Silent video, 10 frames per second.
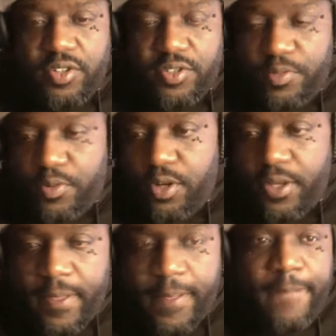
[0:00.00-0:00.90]
the sport.
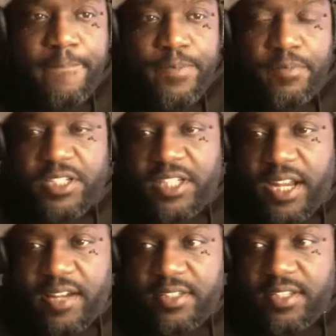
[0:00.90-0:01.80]
But shout
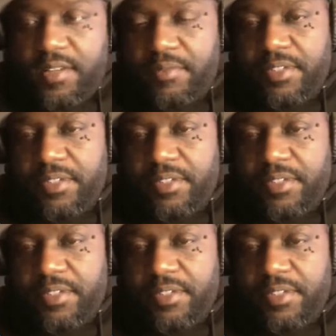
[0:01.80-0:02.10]
out to them.